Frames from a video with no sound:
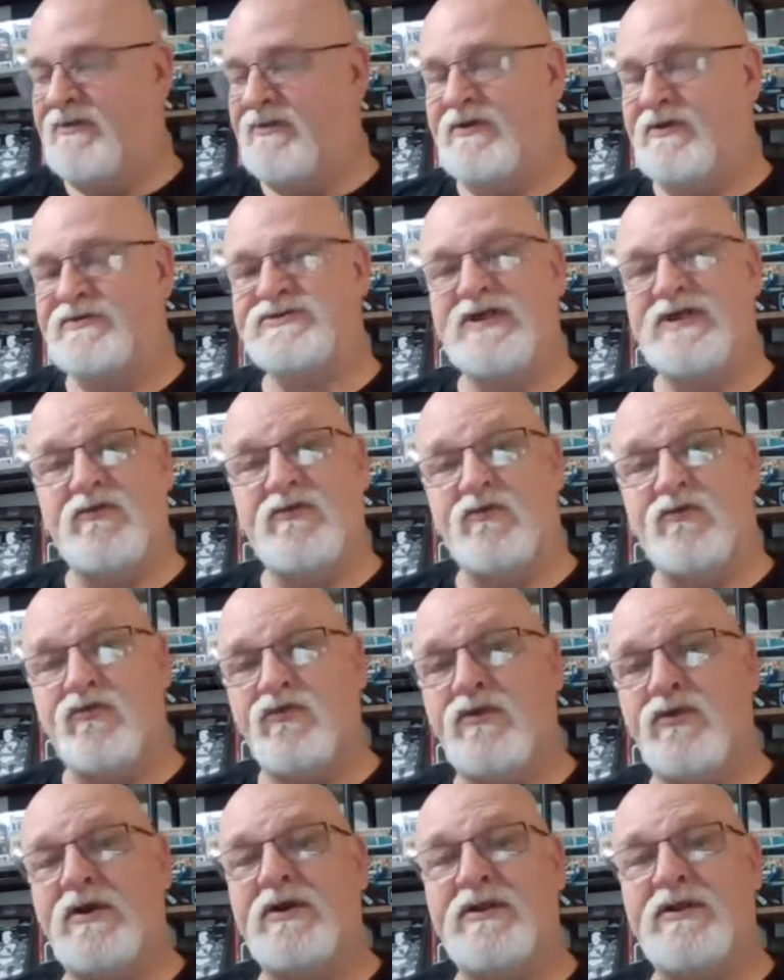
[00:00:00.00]
There's a
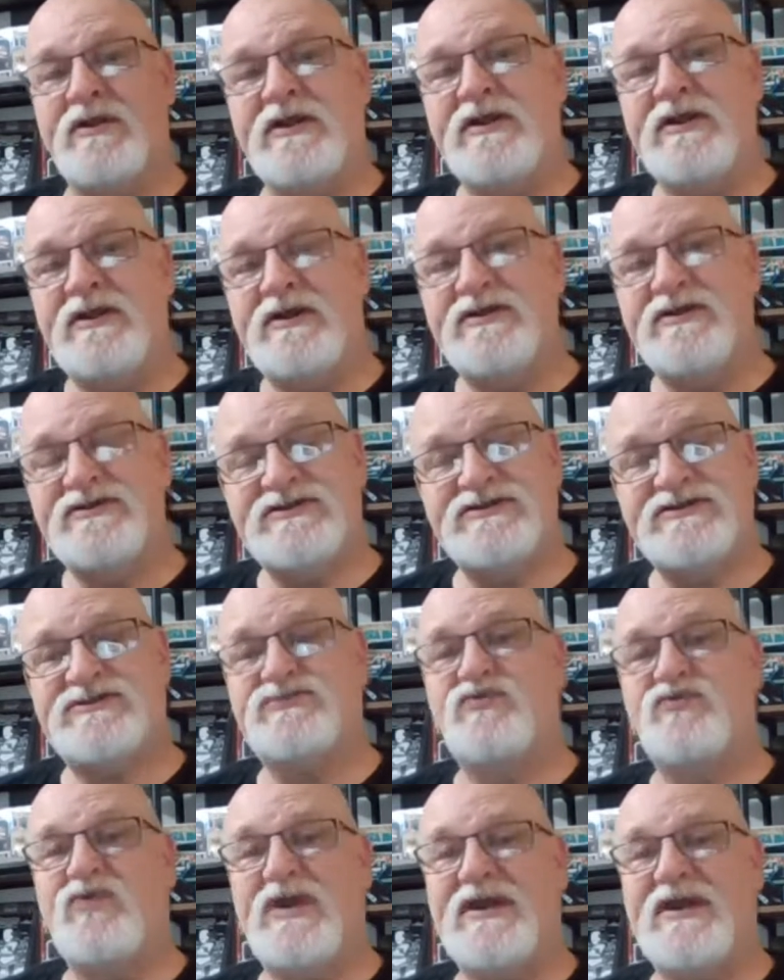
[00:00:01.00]
really
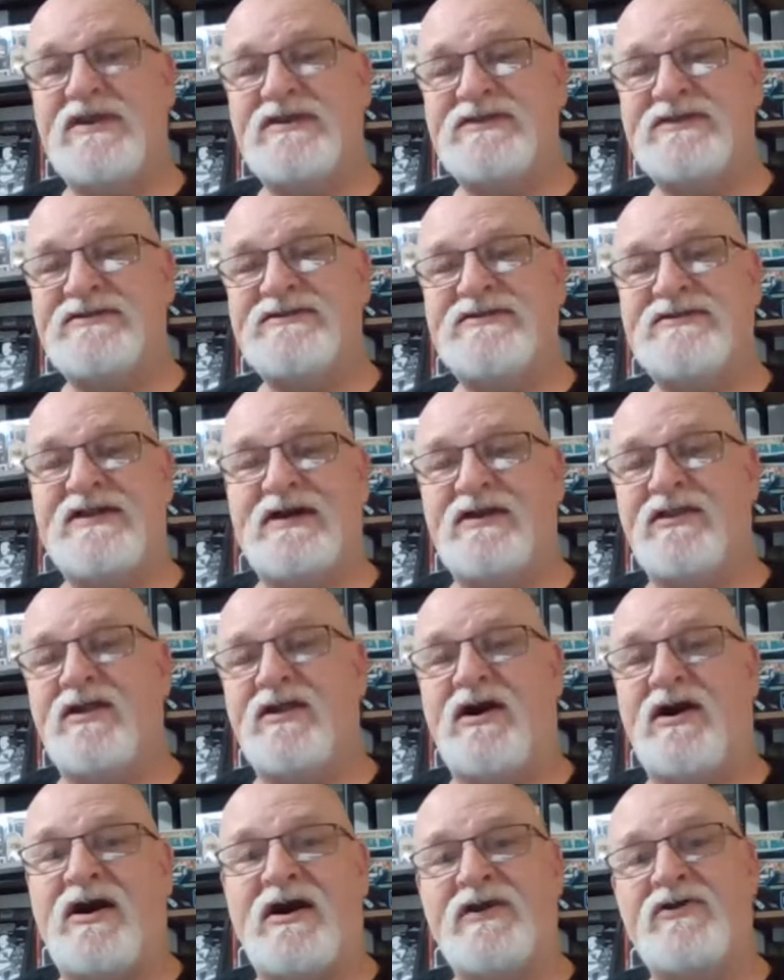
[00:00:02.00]
sweet
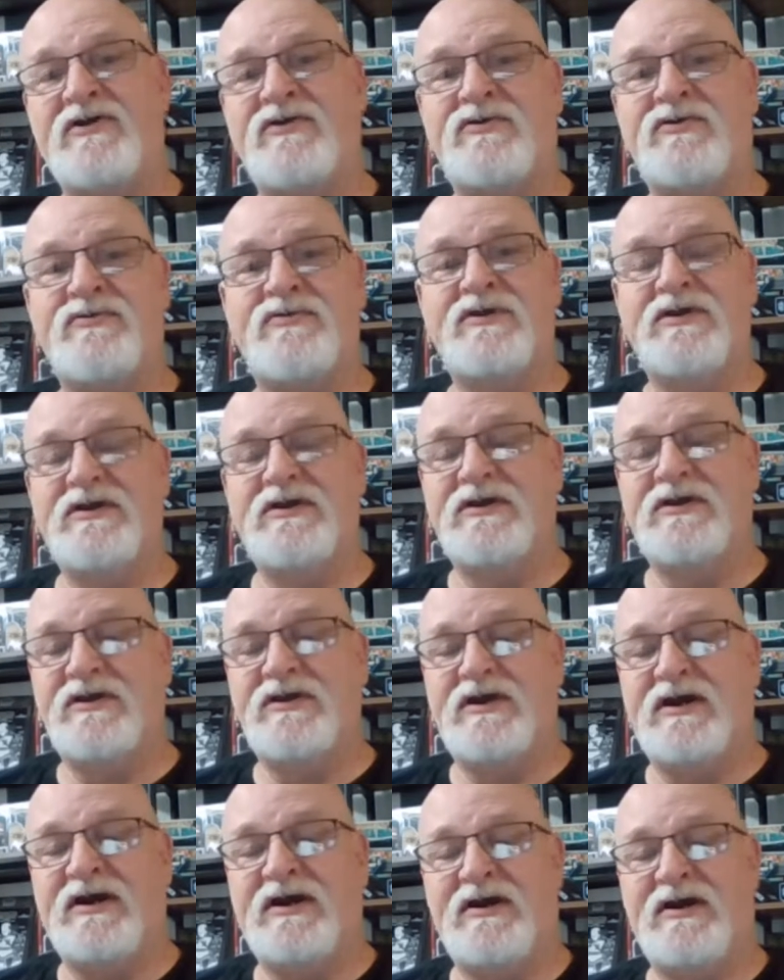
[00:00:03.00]
Del Auto
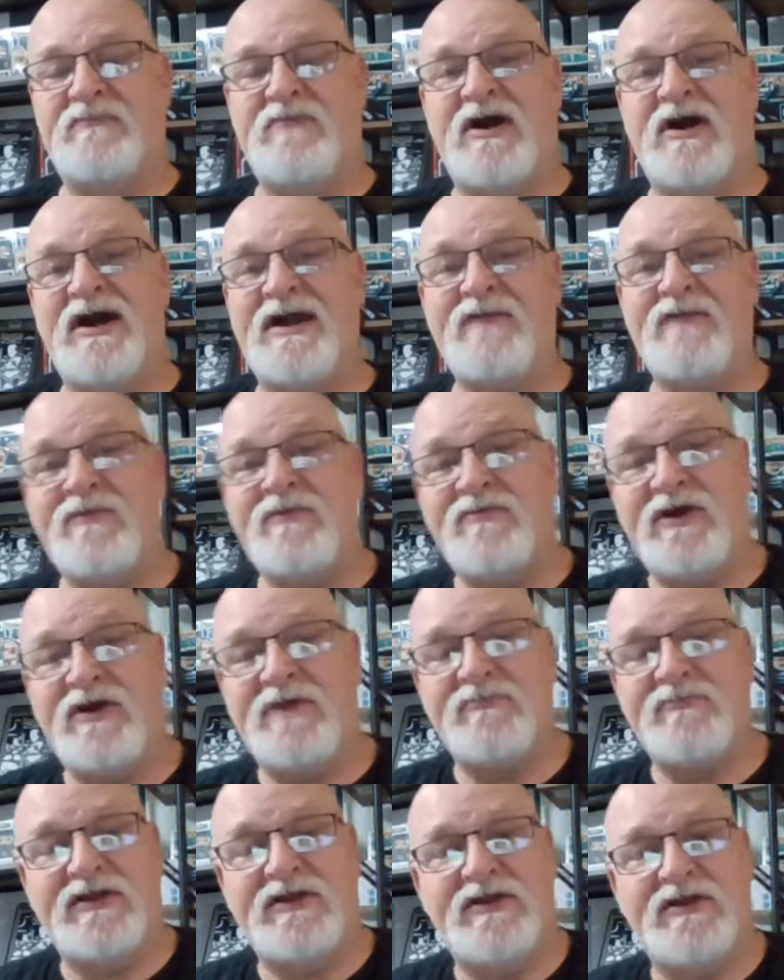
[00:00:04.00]
High
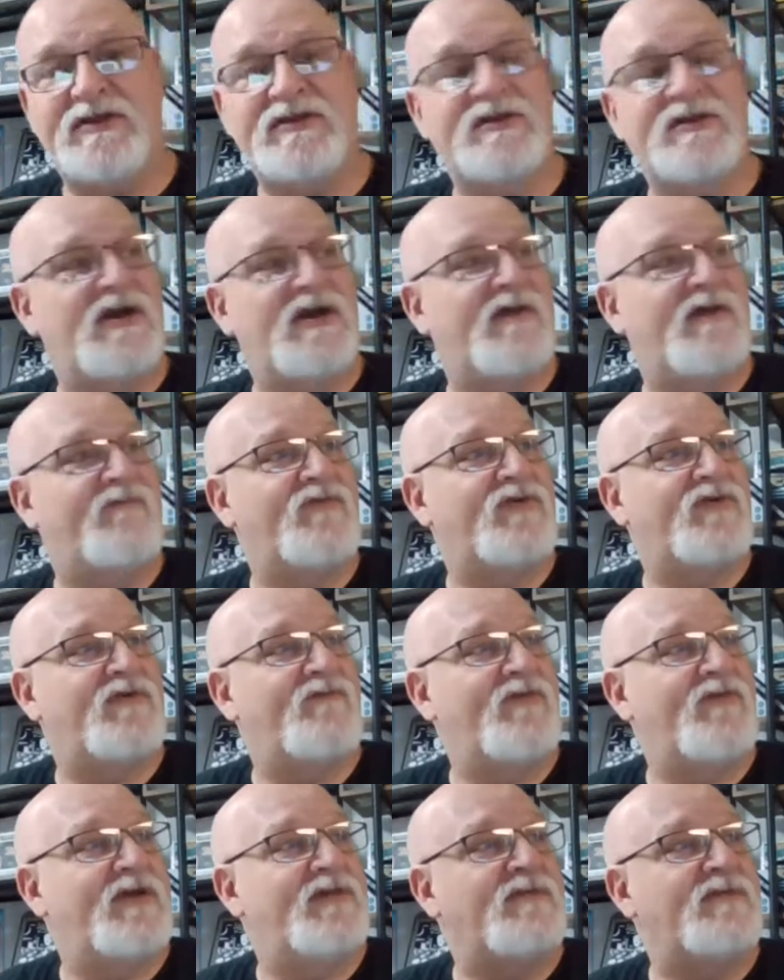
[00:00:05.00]
Republic cover
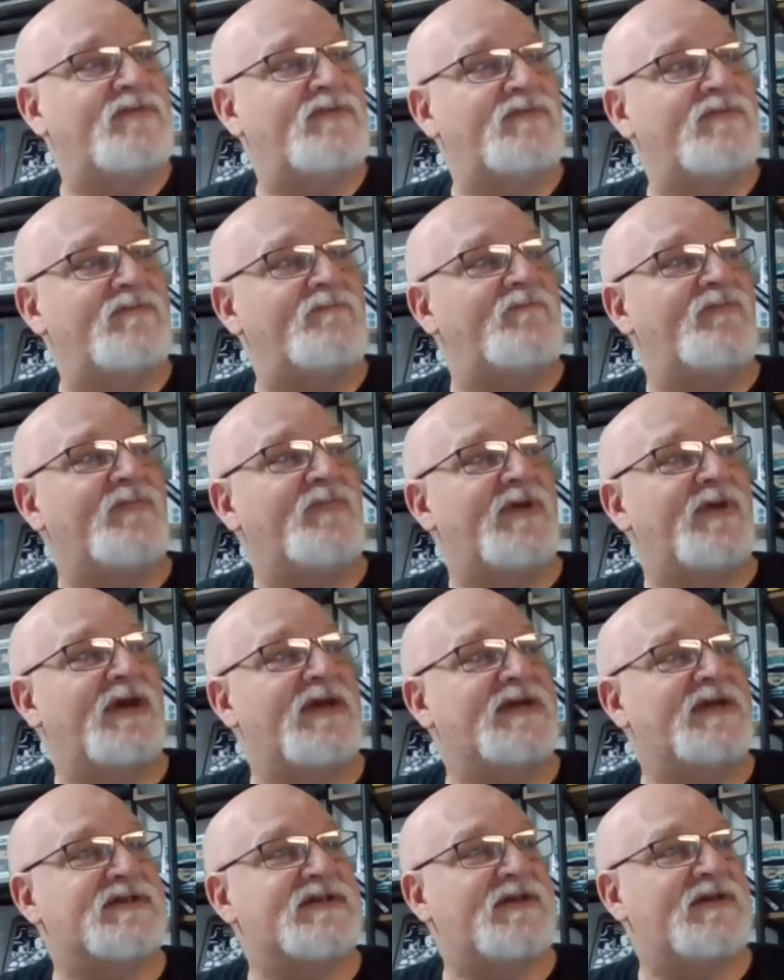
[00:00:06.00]
available. I
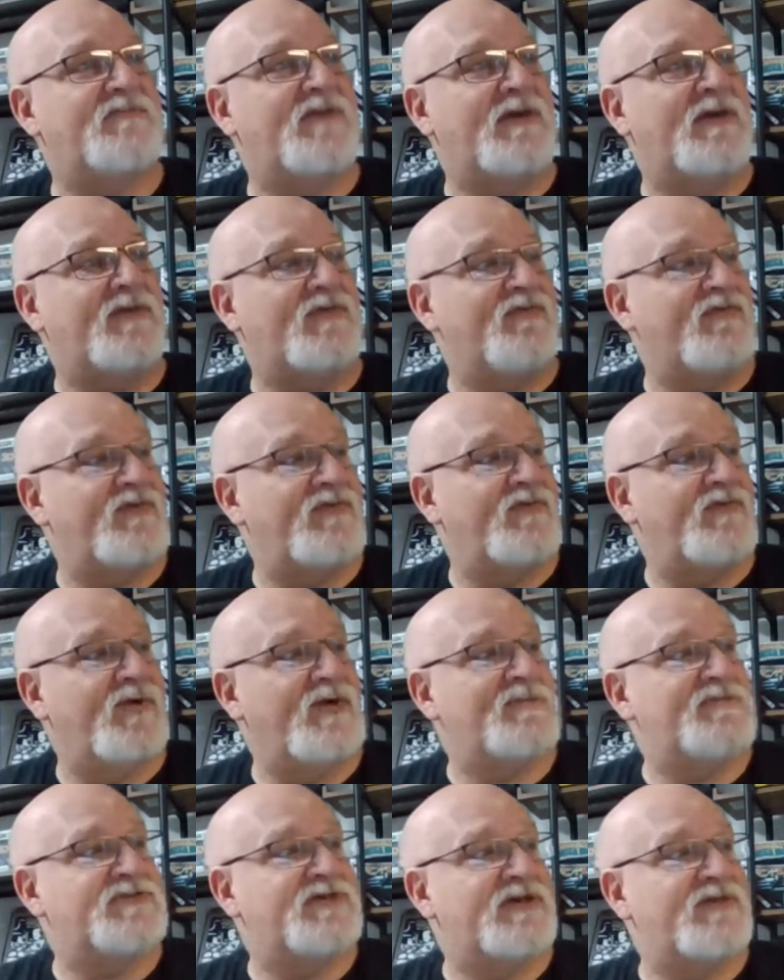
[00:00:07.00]
guess I can pop over to their
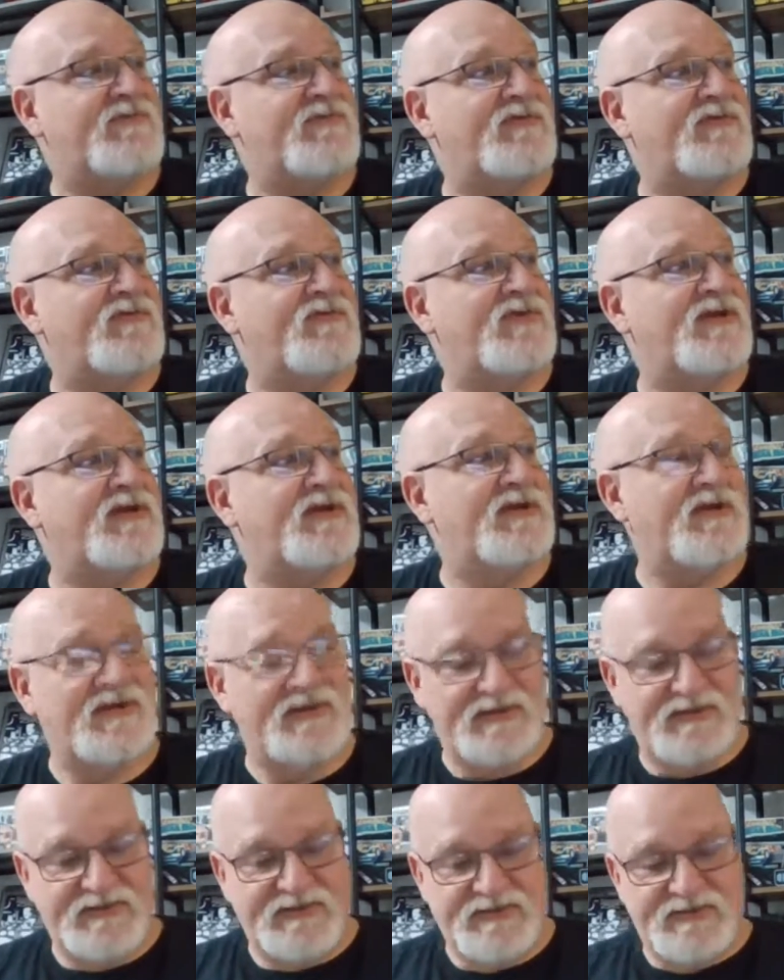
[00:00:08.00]
website real quick
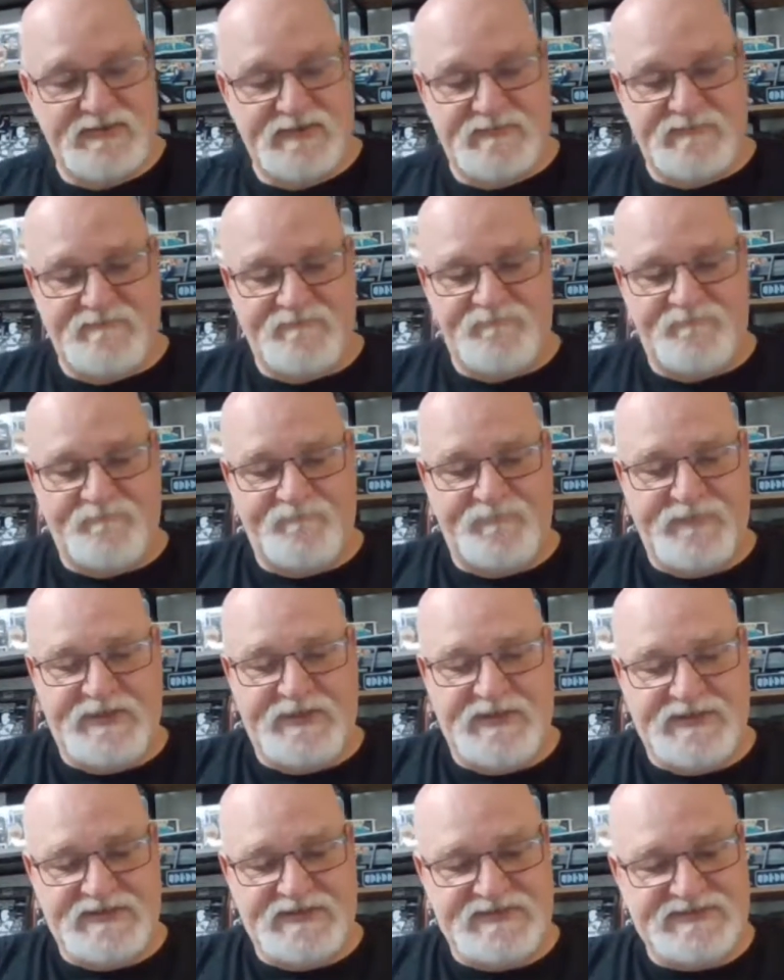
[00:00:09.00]

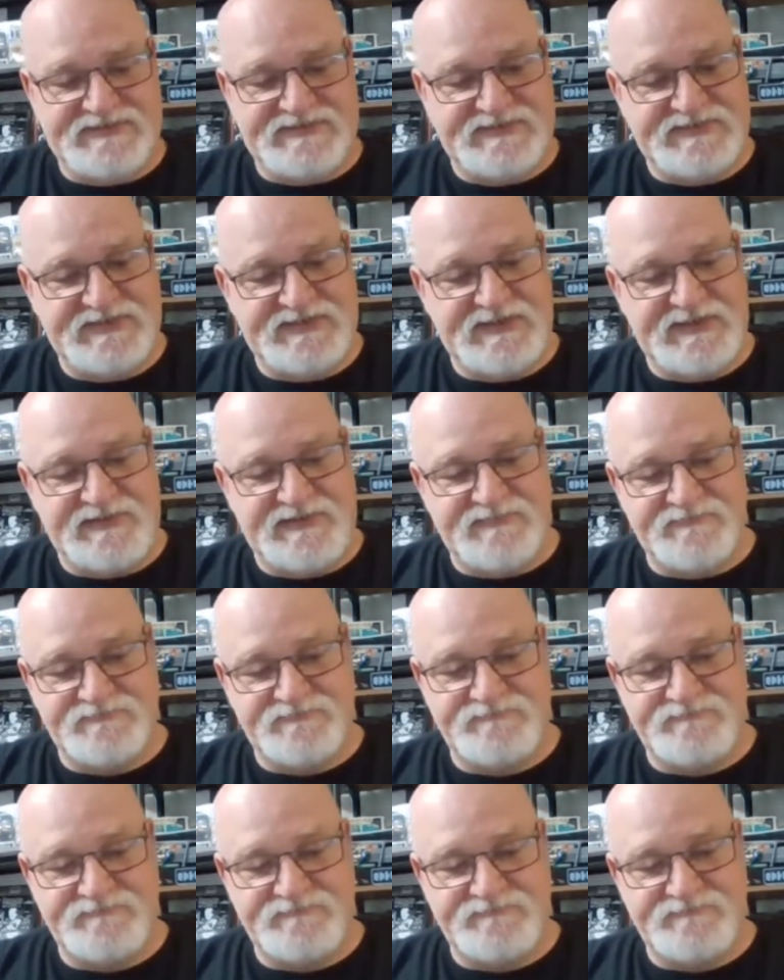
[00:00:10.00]
and see.